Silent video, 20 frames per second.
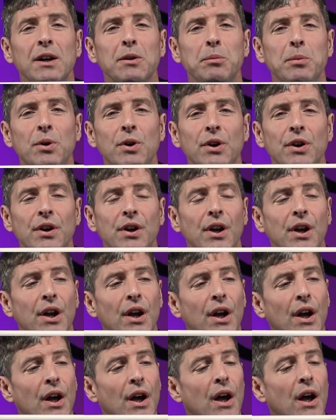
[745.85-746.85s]
output.
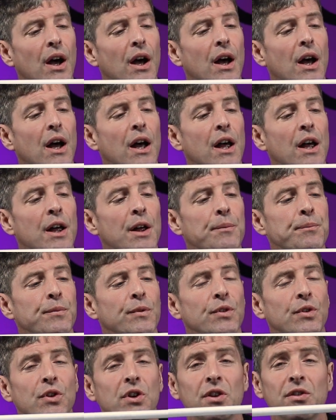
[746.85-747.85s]

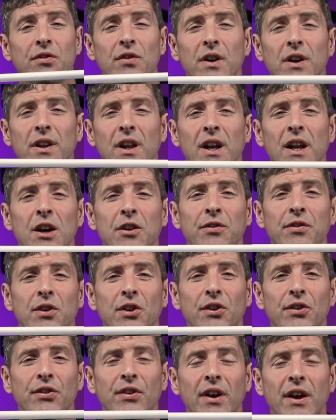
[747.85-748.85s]
So you can figure that out for
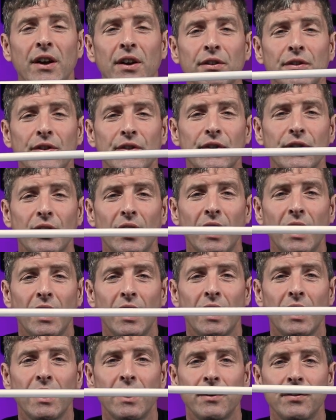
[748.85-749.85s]
yourselves.
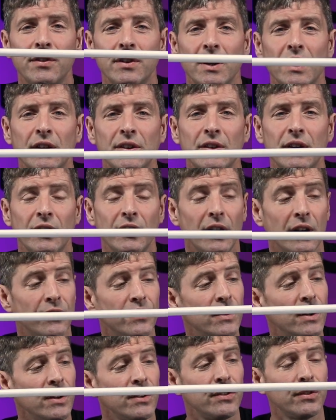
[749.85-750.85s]

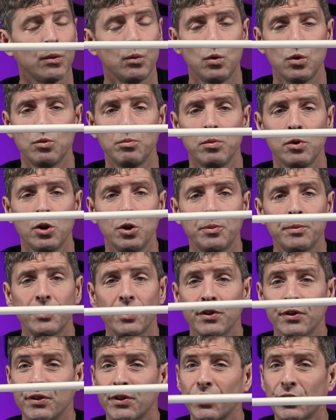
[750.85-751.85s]
If this one bulb
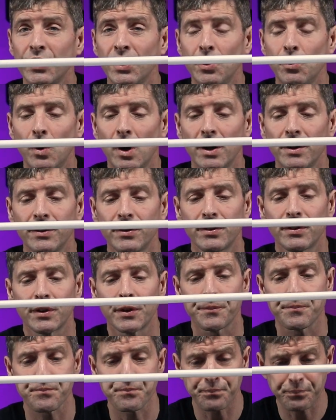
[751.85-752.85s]
does 3 watts,
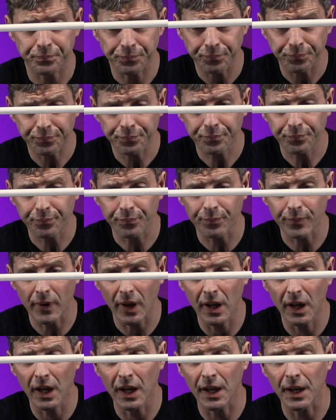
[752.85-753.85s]

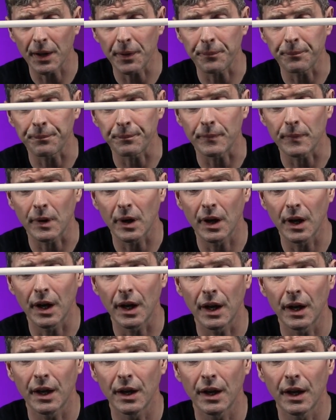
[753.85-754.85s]

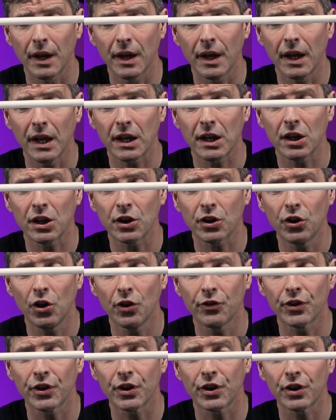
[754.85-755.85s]
it can
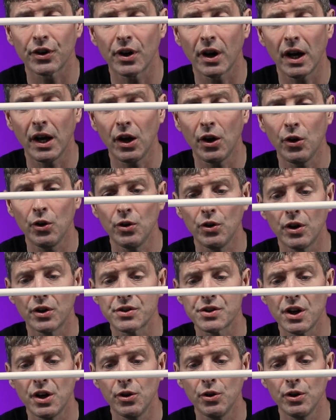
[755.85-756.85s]
cover a
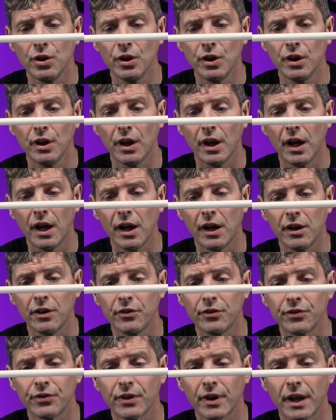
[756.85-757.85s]
total of